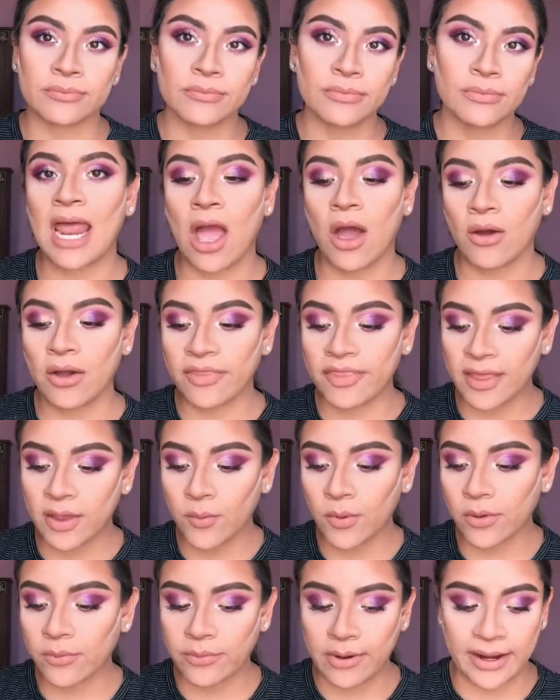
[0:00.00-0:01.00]
Now I think
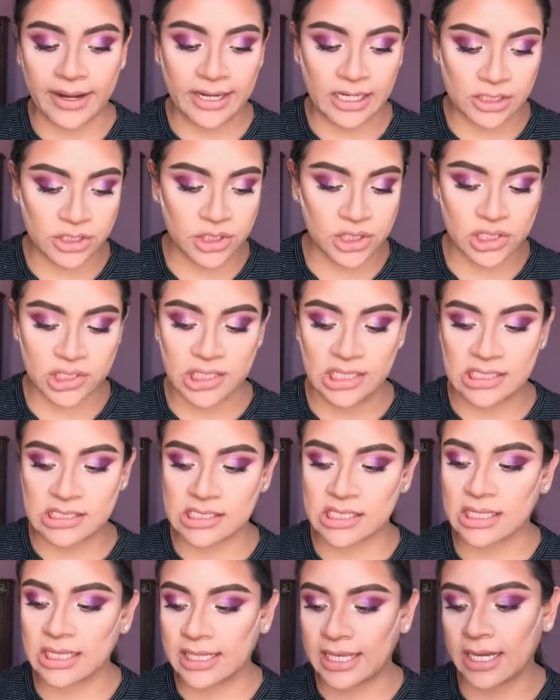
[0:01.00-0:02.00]
we're ready to
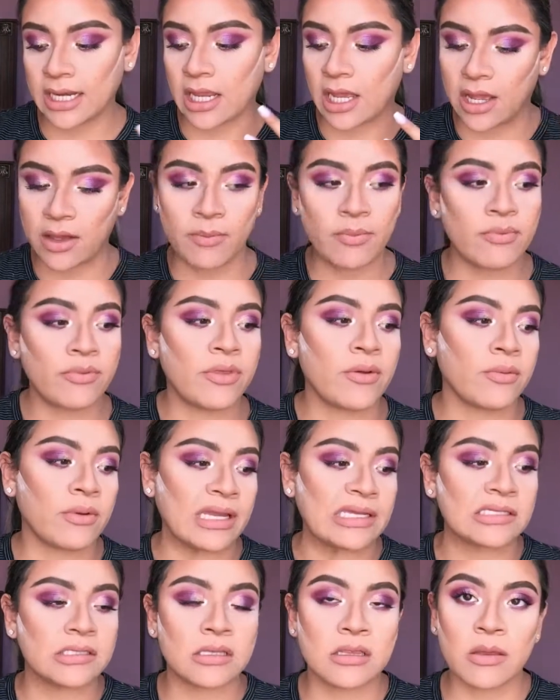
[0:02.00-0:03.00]
just clean up the
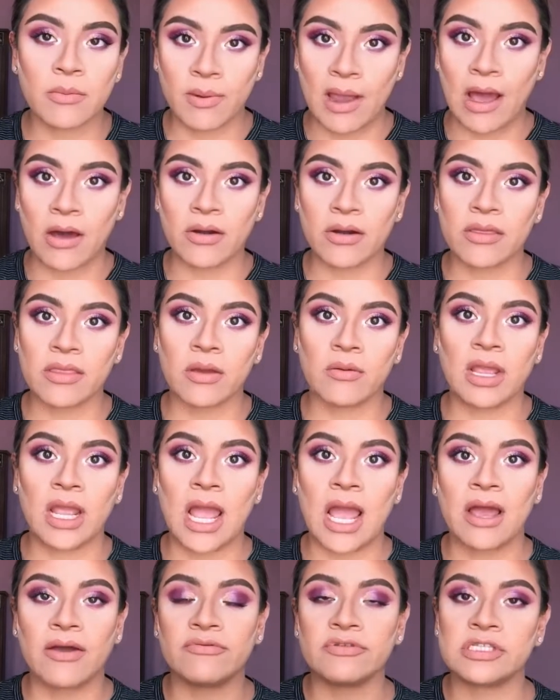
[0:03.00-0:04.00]
rest of the powder that we
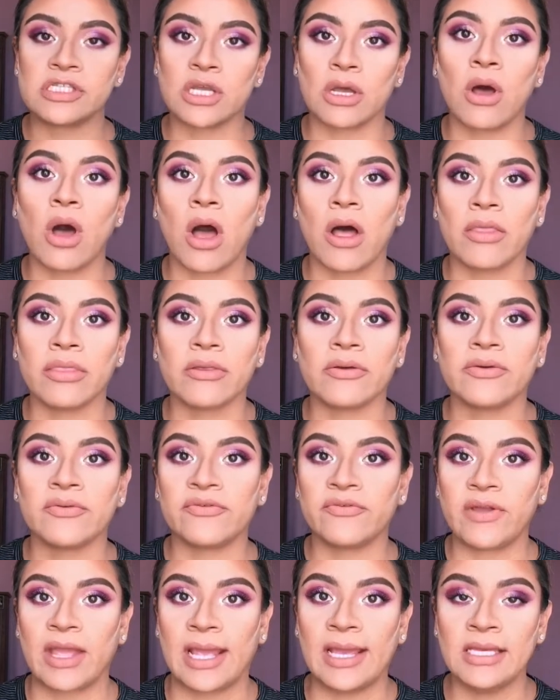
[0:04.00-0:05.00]
have still on the
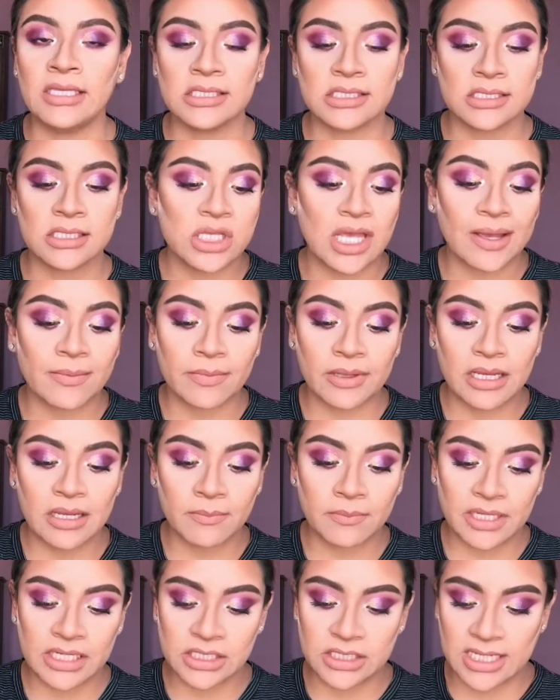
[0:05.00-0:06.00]
face. So I'm going to
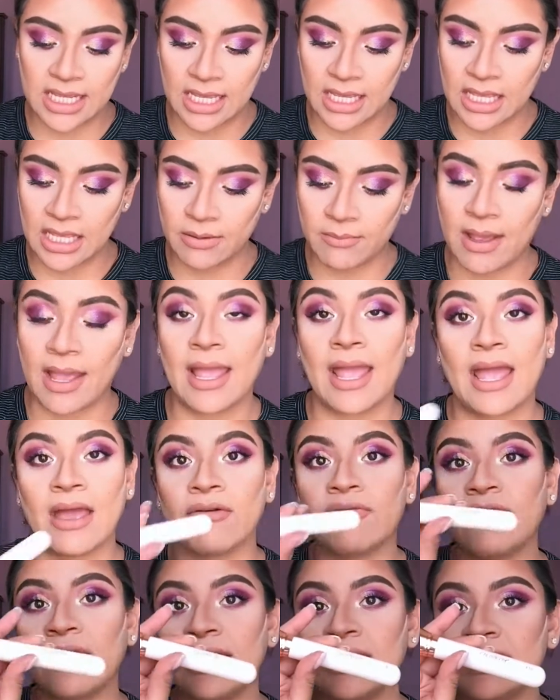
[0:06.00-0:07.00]
be taking my
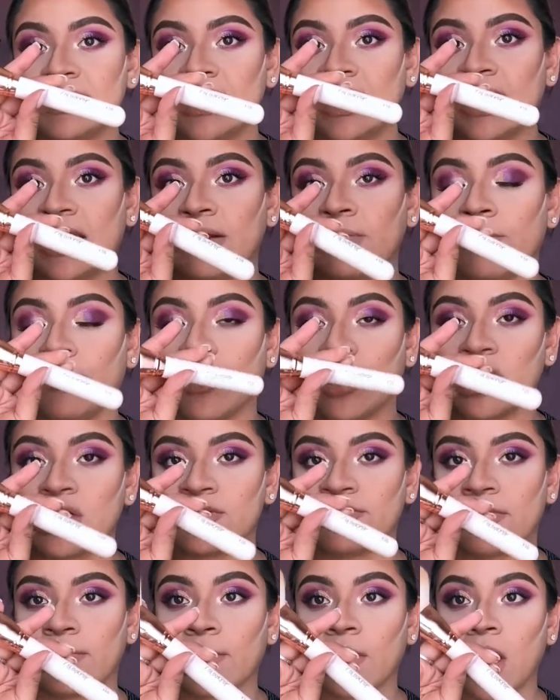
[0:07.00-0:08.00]
F18 brush
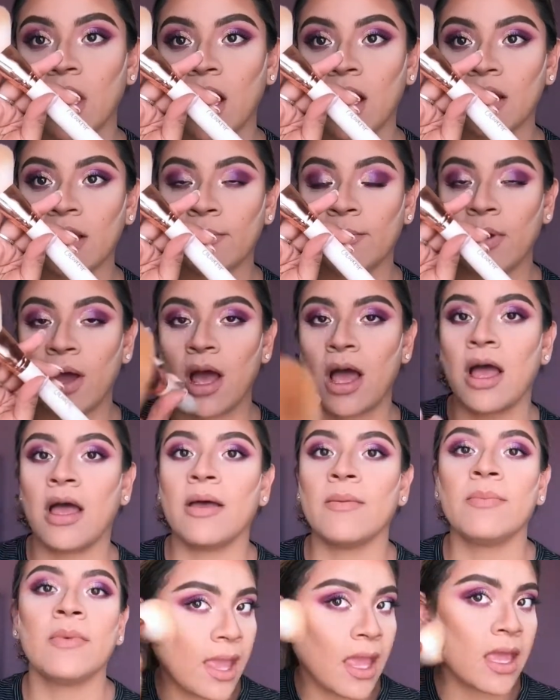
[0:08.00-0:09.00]
from
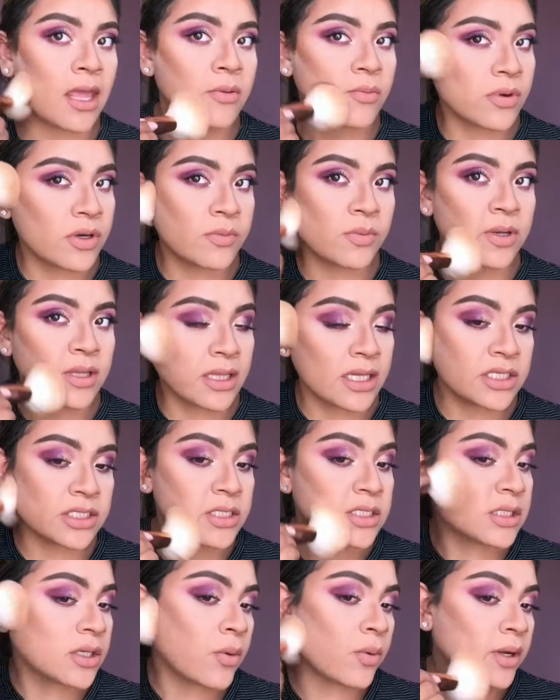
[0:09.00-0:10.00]
ColourPop, and we're really
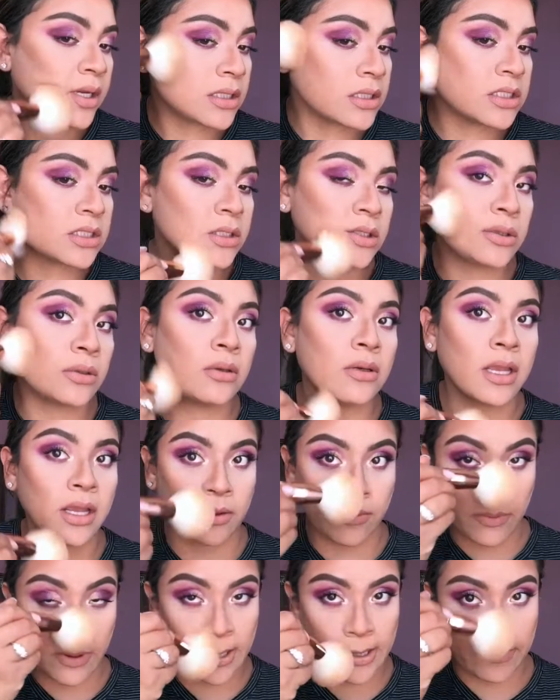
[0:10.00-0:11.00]
just going to
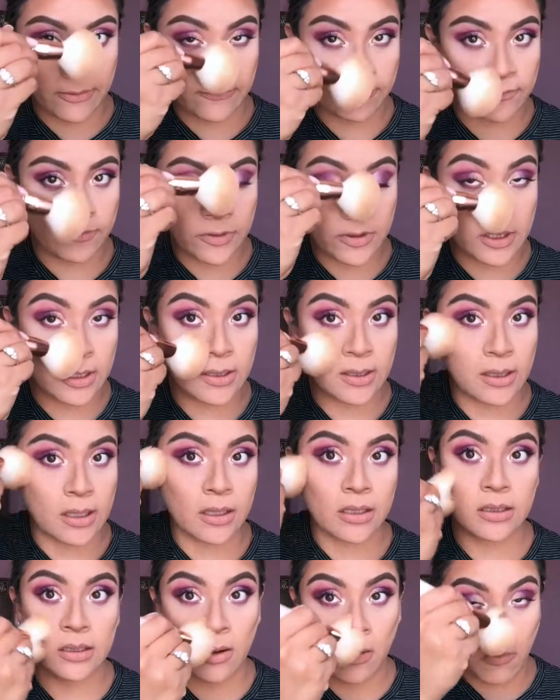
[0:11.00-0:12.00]
get rid of
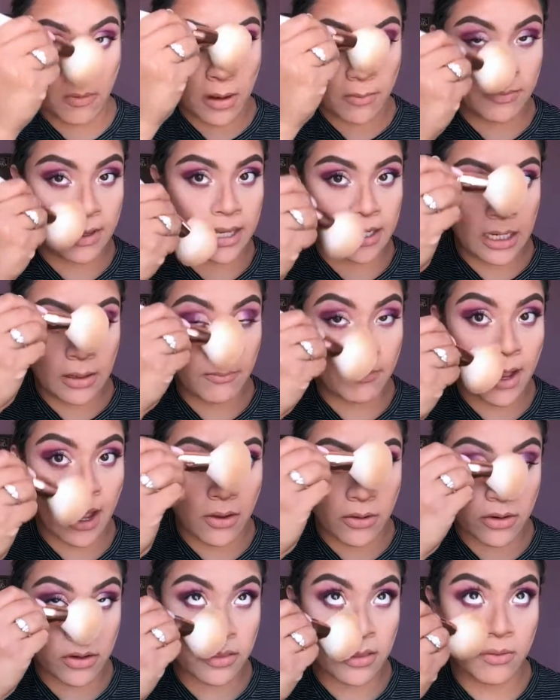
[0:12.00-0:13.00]
the remaining
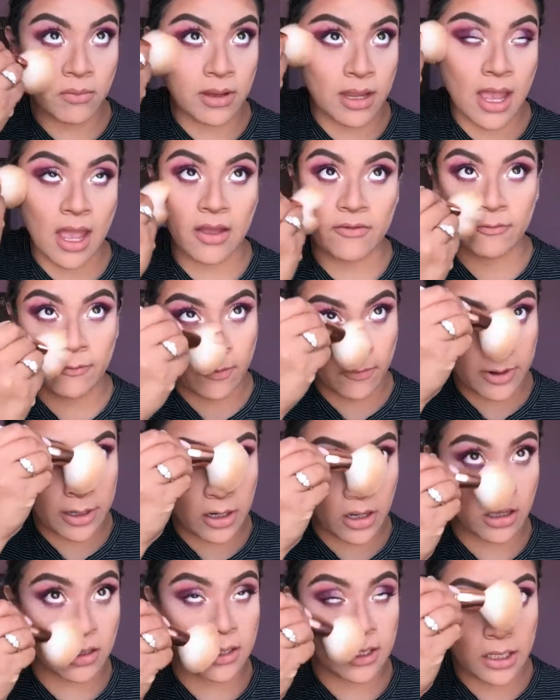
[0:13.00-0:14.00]
powder that we have going
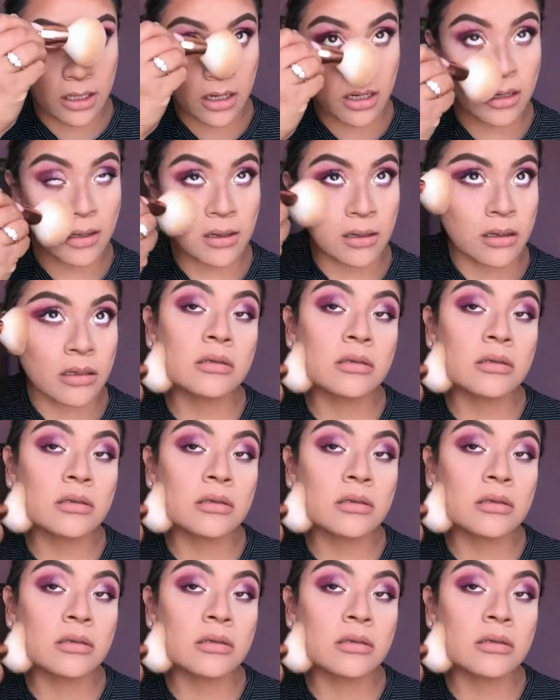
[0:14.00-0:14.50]
on here.